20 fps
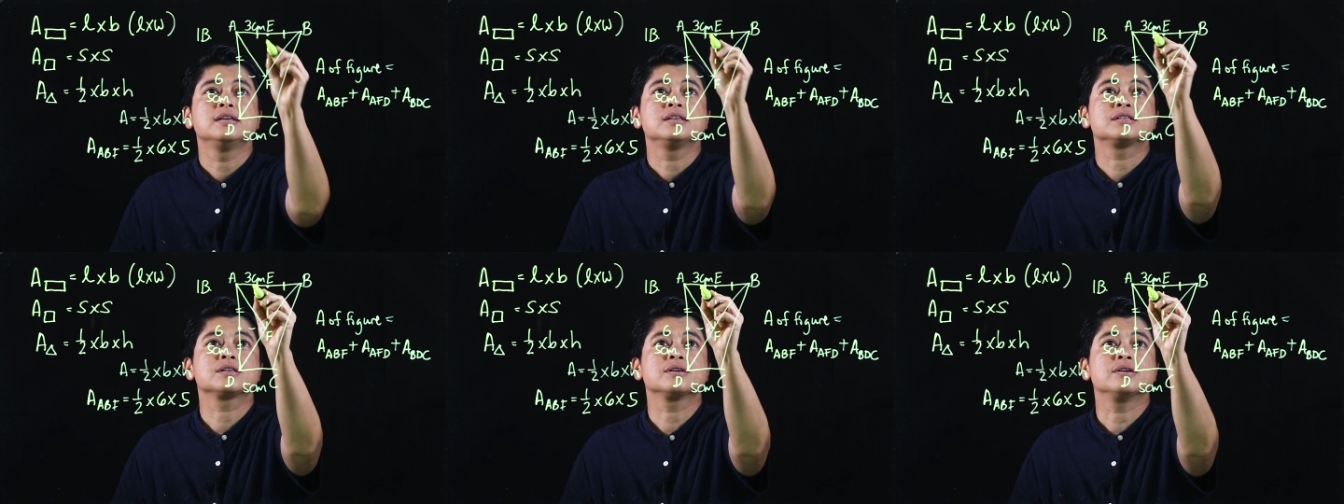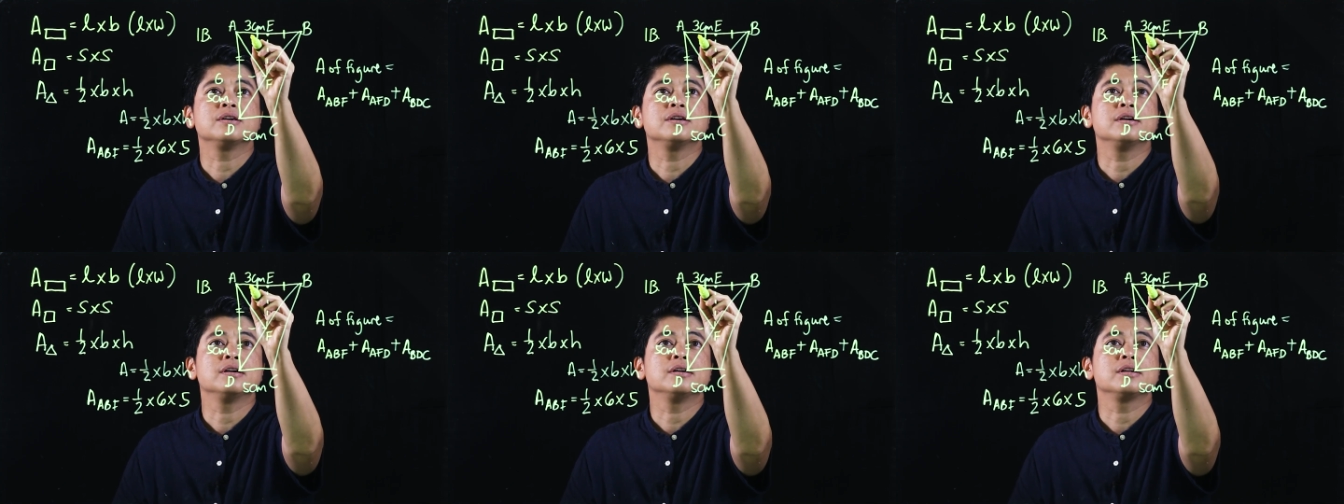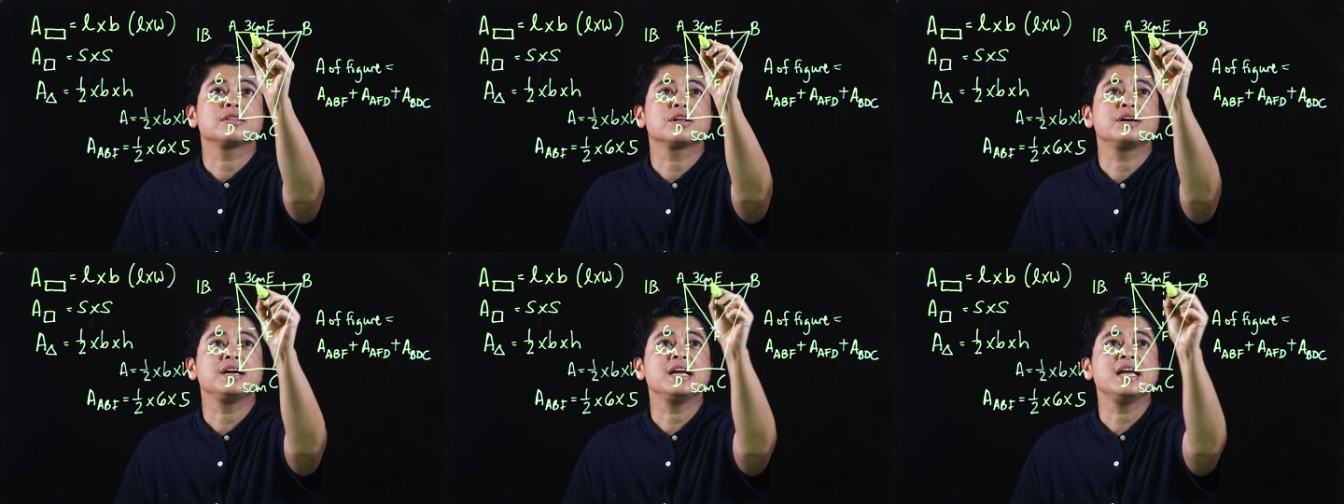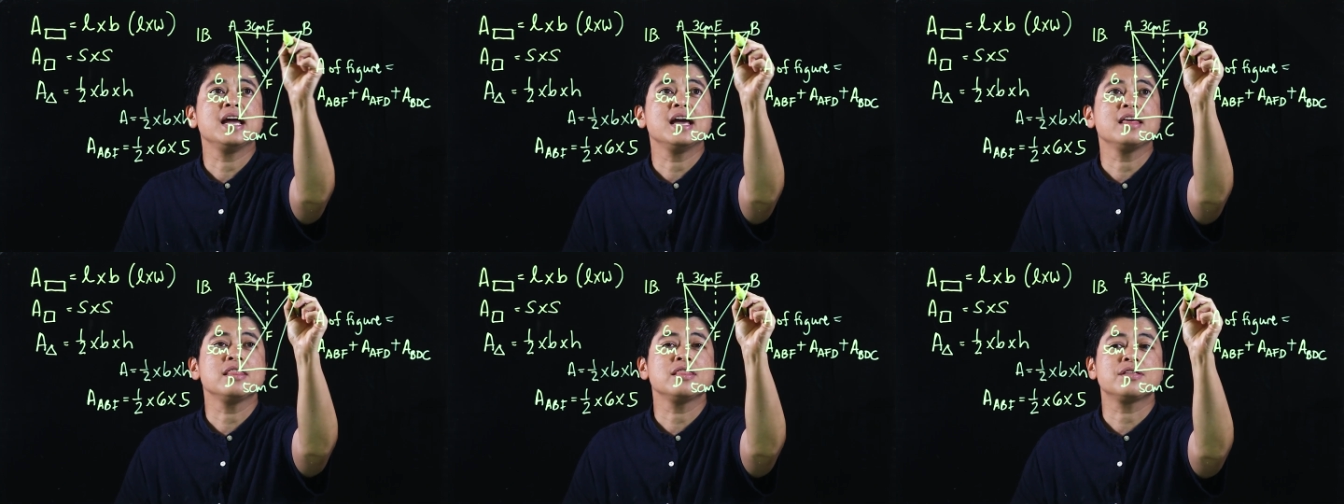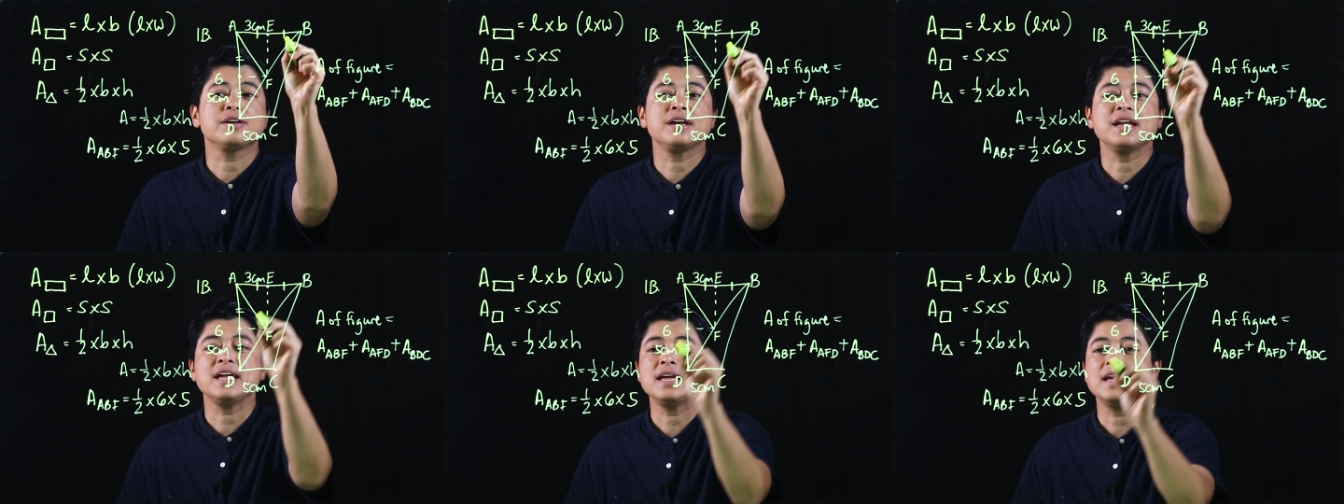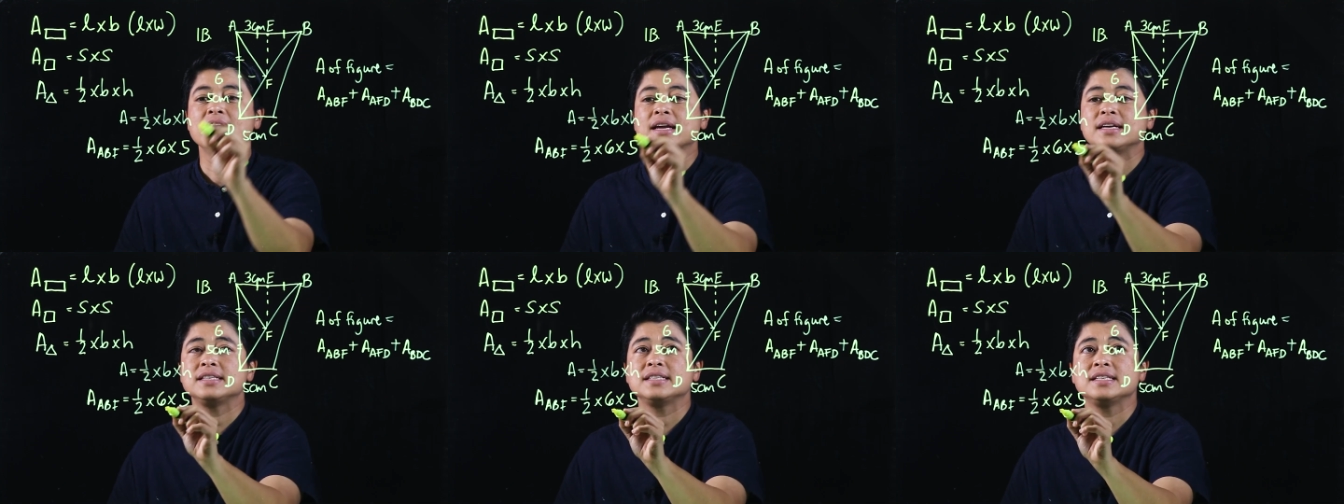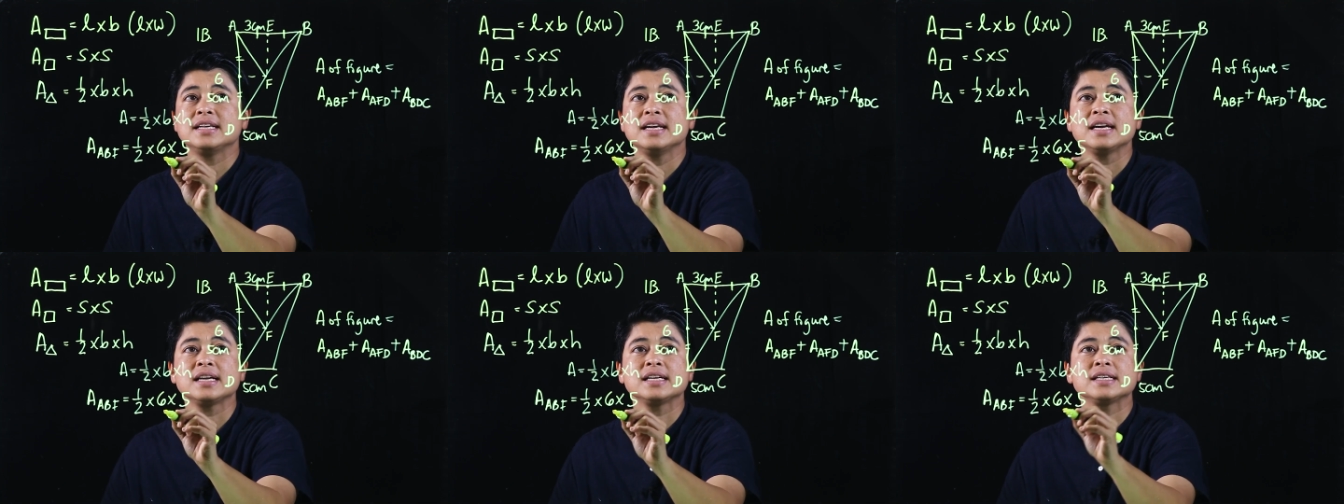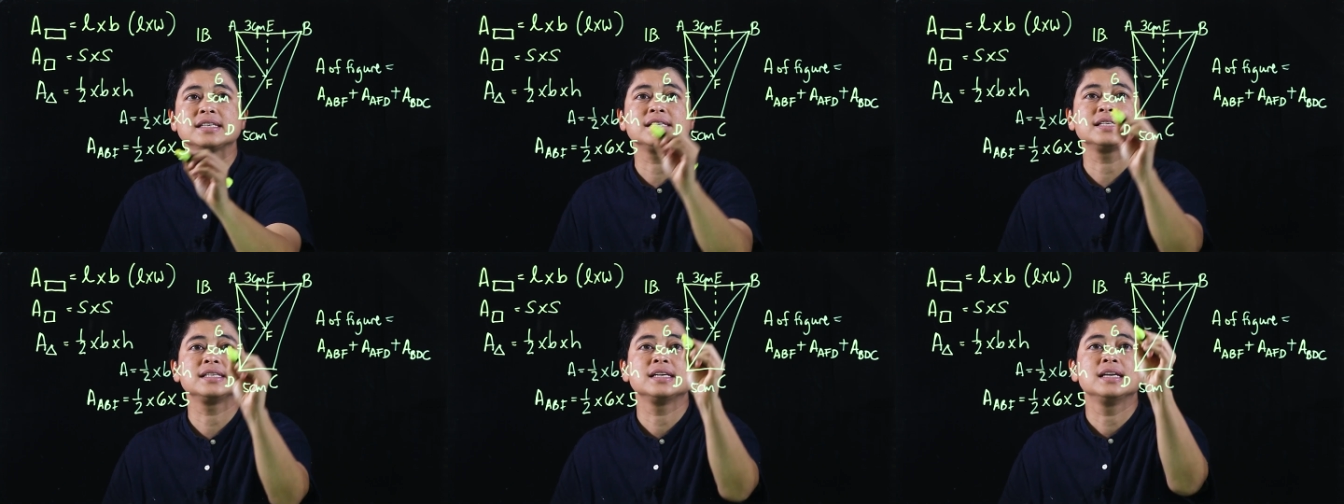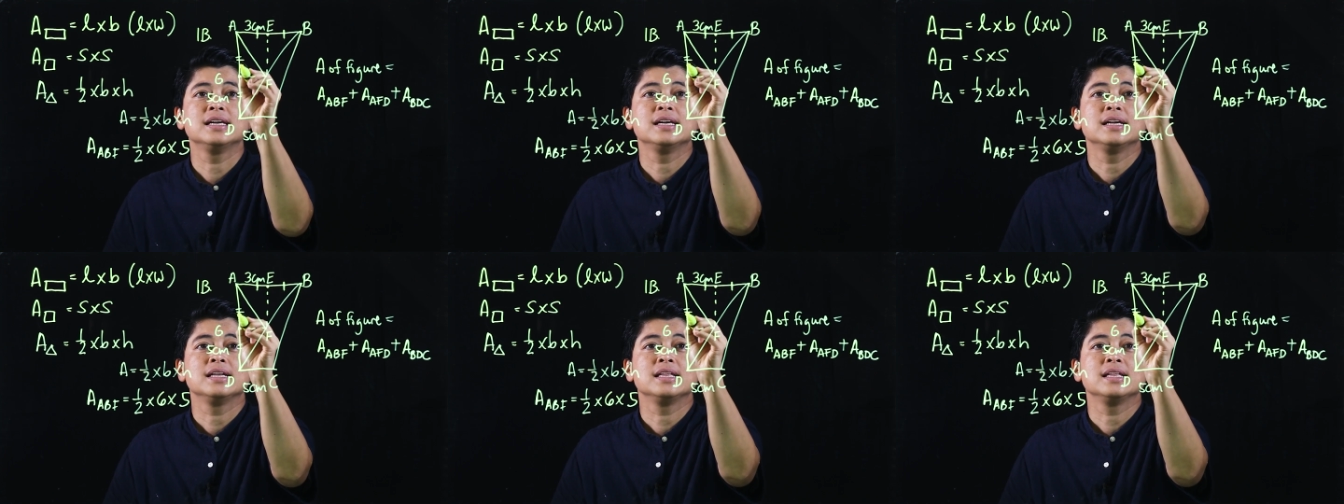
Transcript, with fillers: So 3 and 3 is 6.